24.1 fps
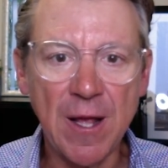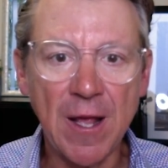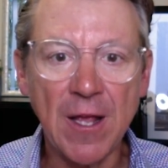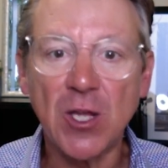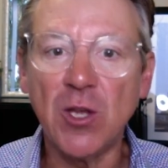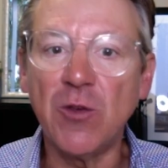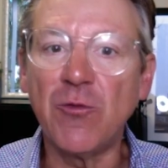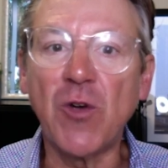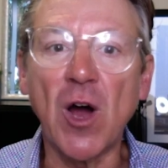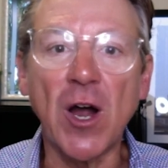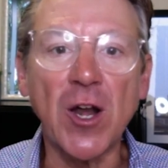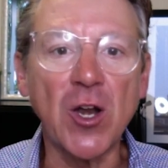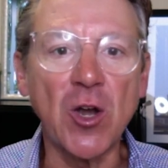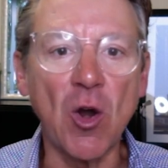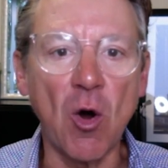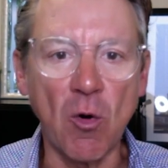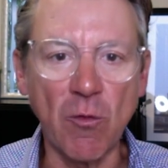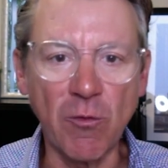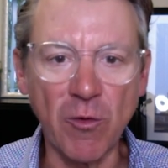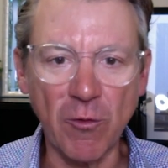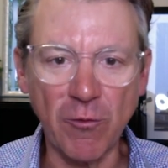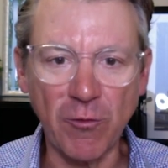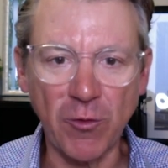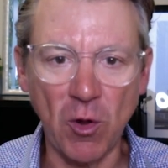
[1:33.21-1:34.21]
You've got an
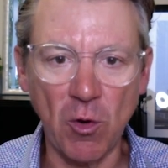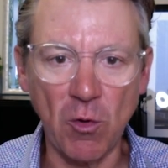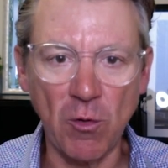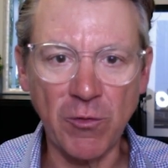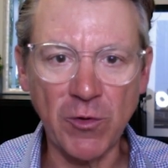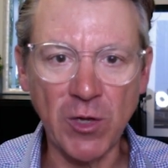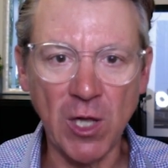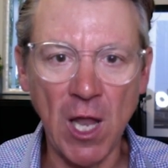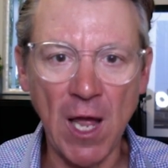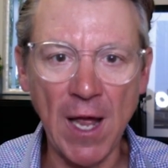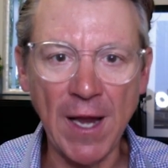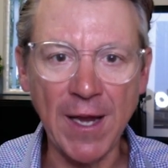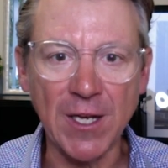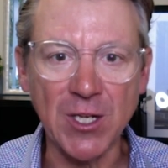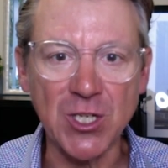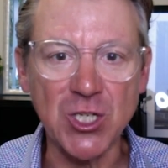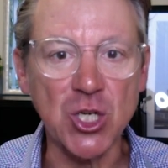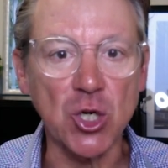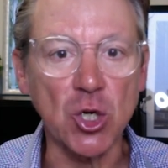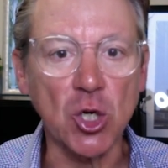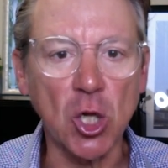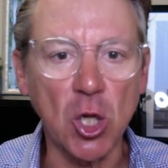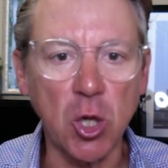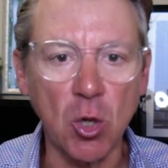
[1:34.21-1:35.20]
overflow of clients.
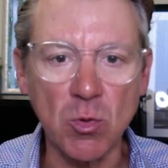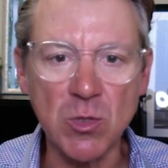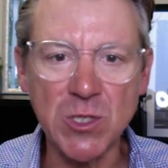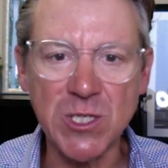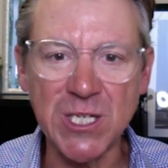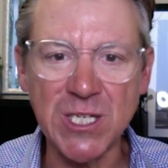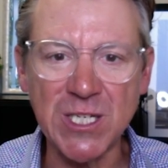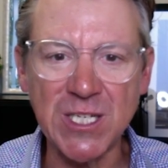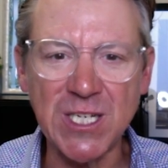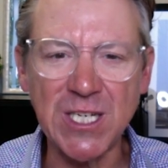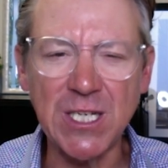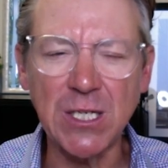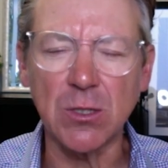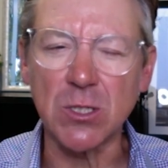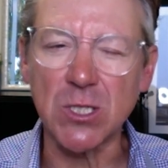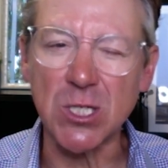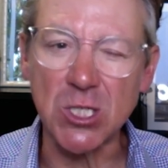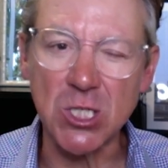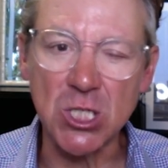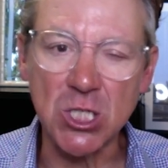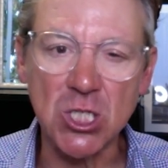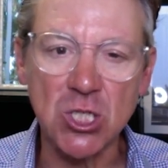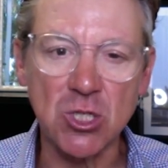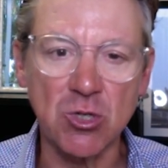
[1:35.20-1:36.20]
You're closing deals.
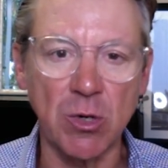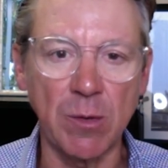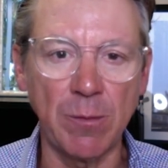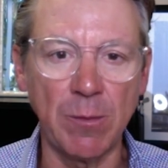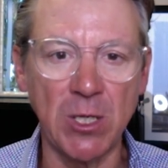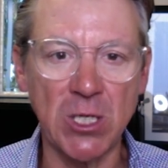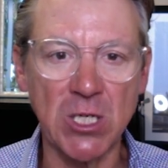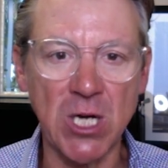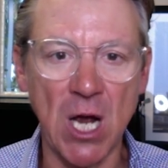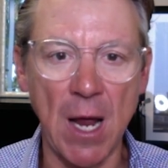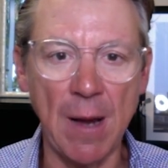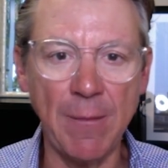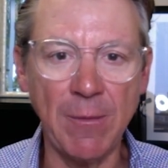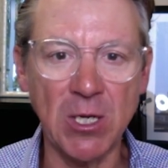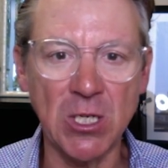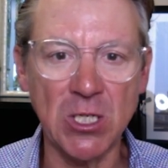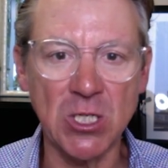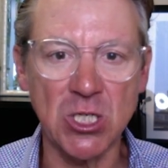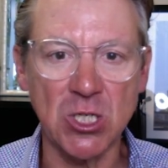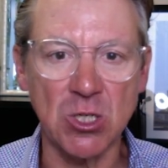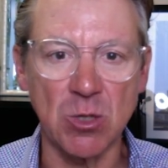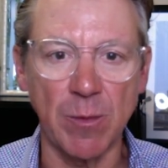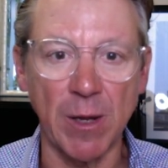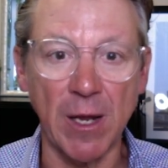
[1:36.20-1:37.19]
It's extremely time
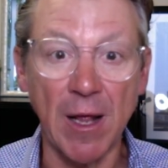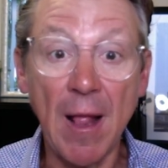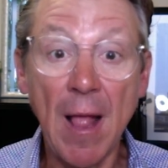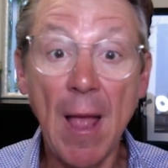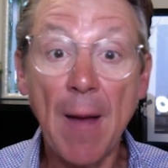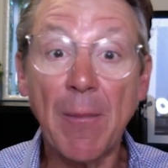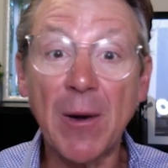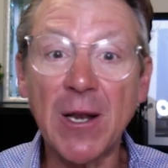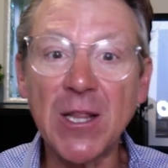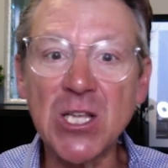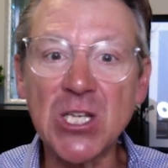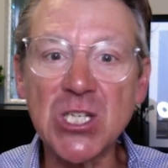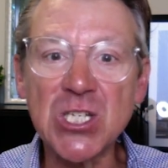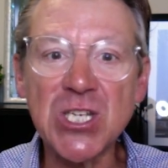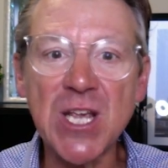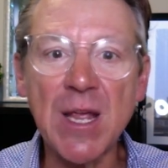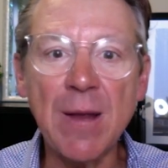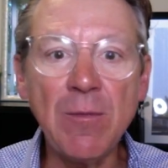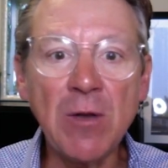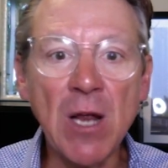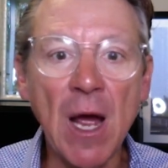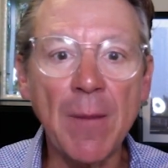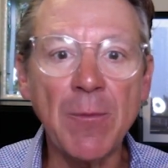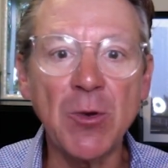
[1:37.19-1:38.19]
consuming. But at the
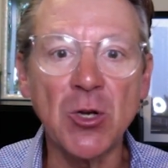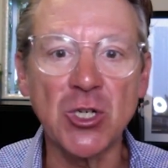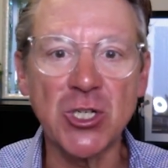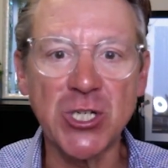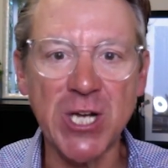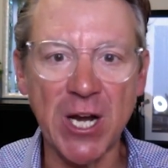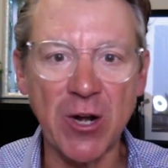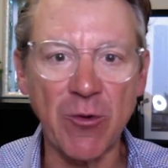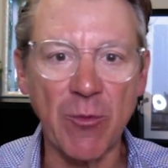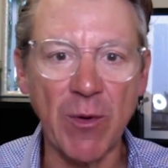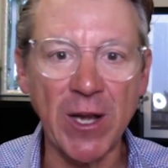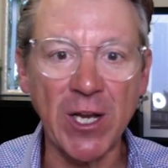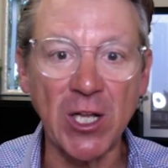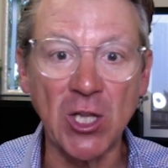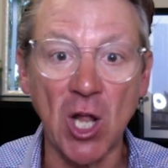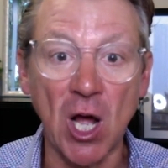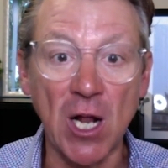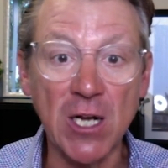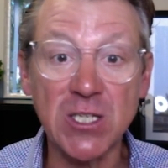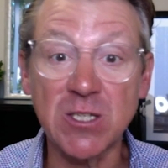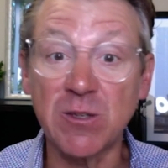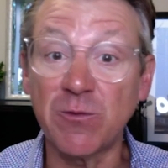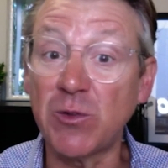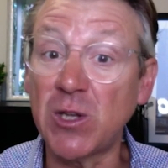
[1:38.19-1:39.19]
same time, you're generating
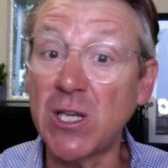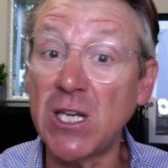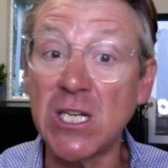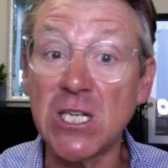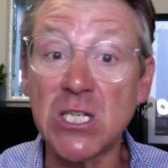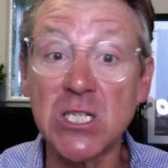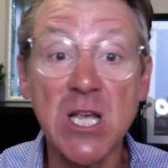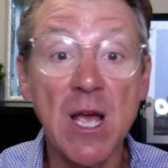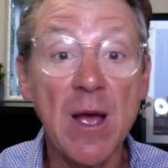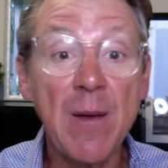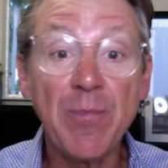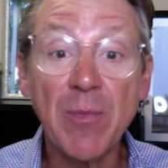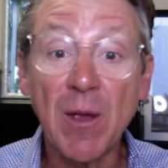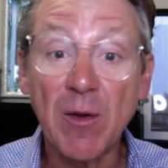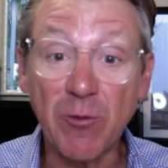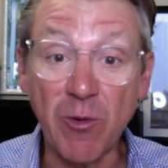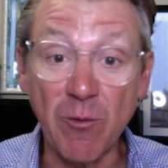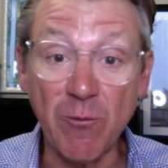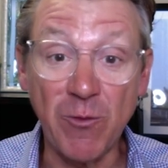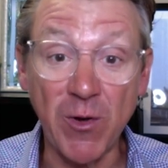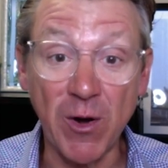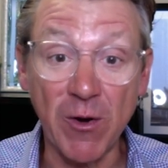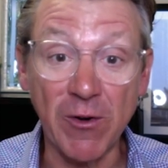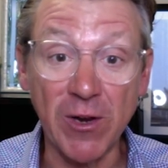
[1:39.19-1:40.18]
lots of leads
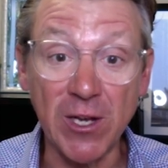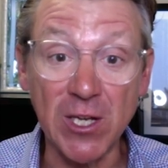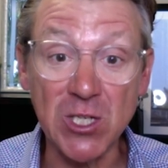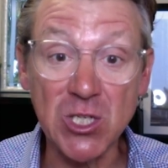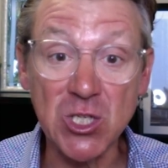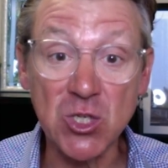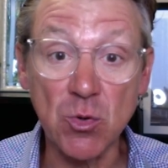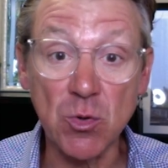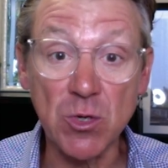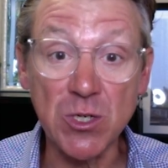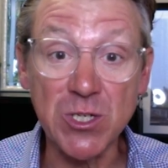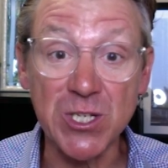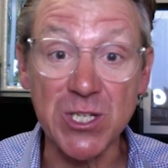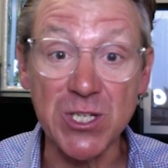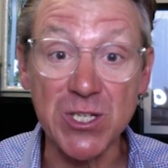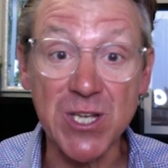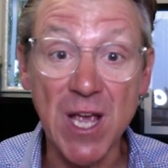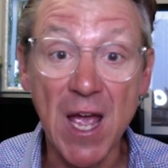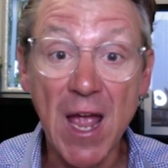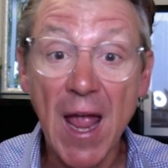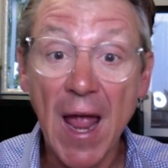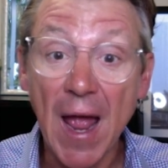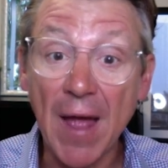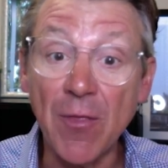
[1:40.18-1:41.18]
from various sources.
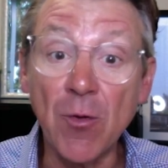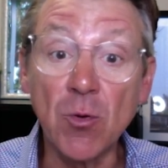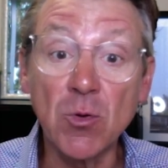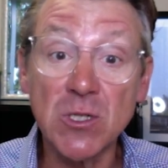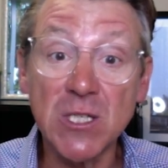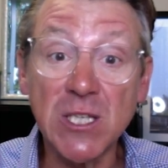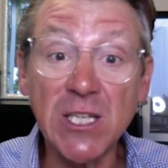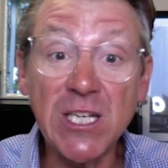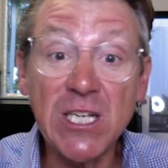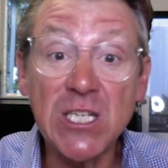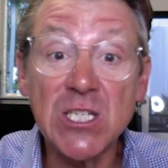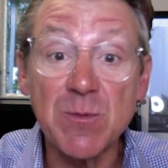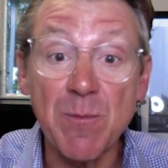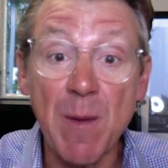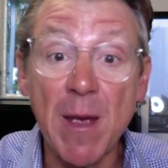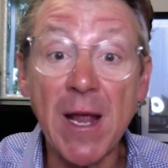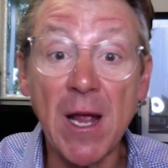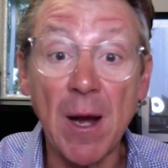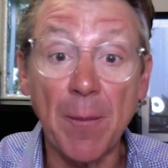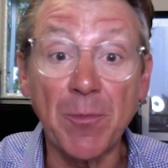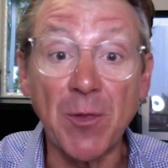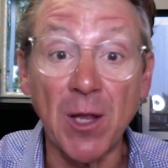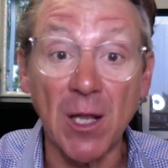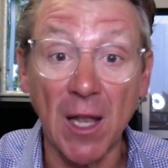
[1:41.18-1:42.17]
And those leads make
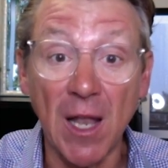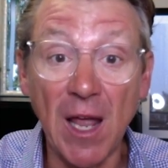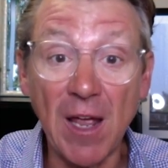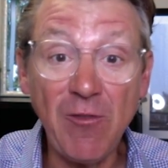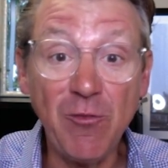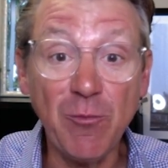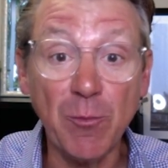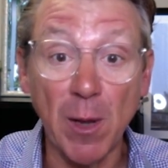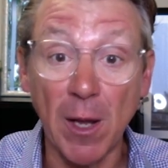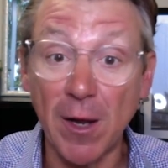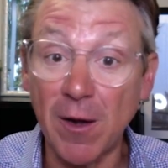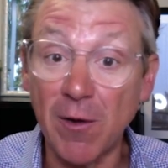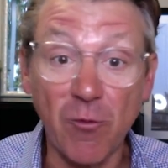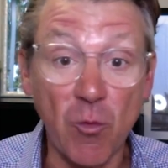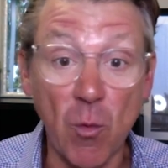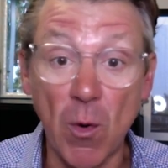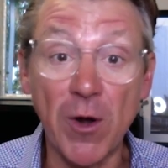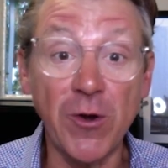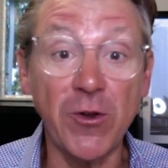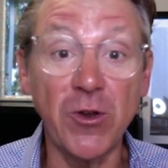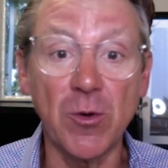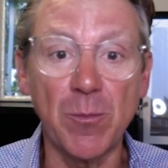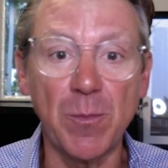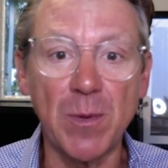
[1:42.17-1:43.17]
up the lifeblood of where
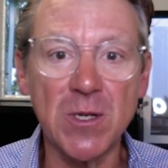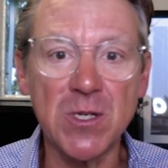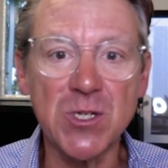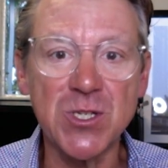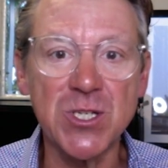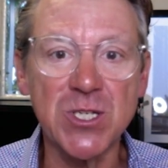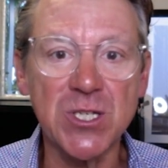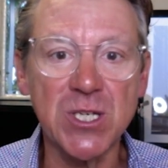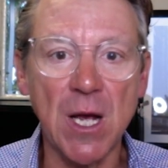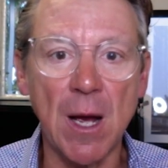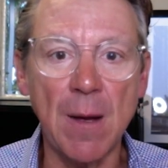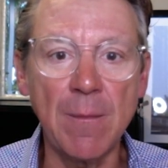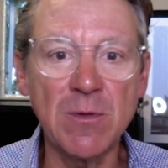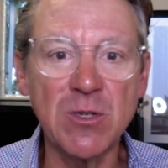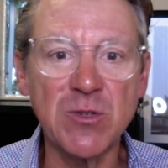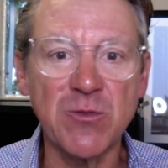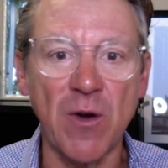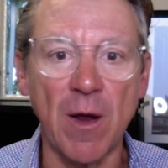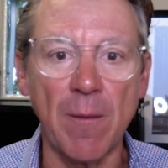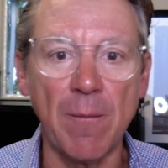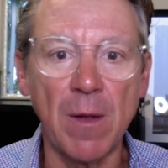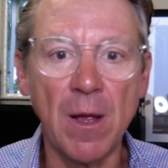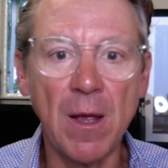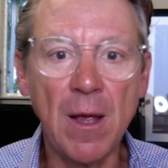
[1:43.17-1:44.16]
your business comes
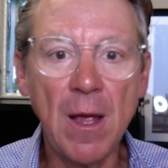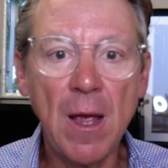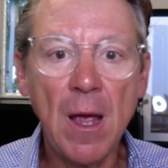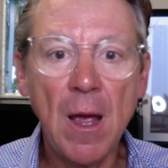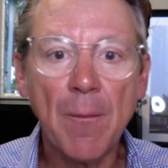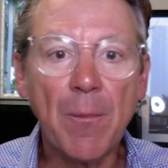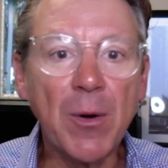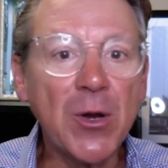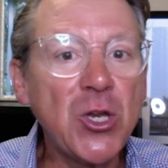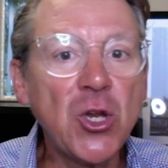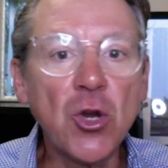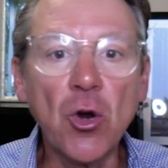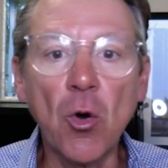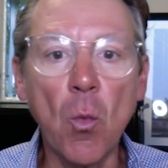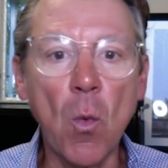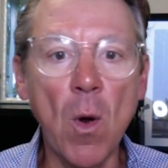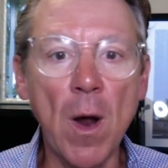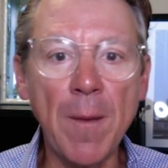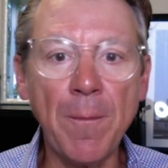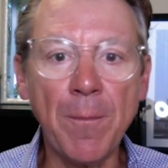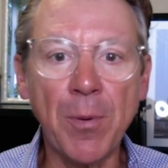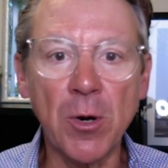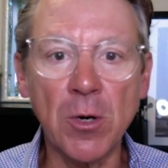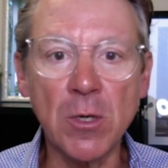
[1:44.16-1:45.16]
from. But you're
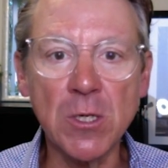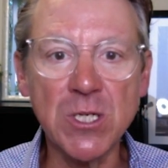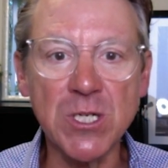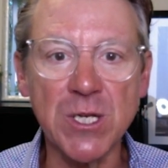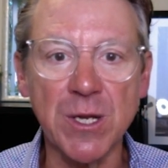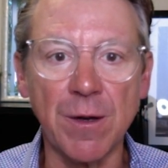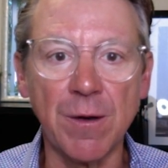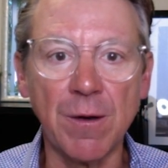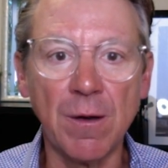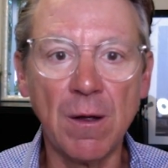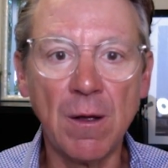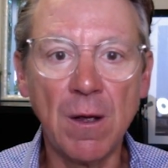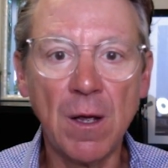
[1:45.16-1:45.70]
one person.